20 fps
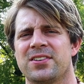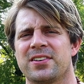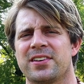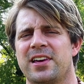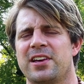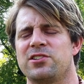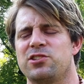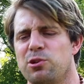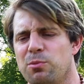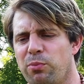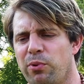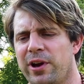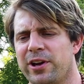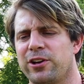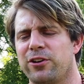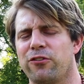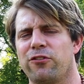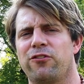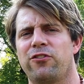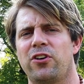in case you
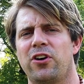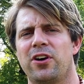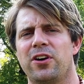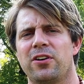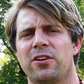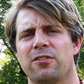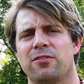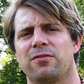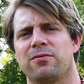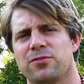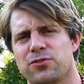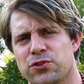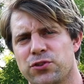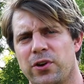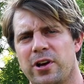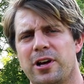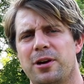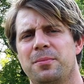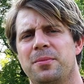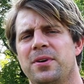break your foot or
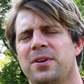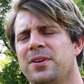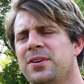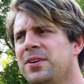trip,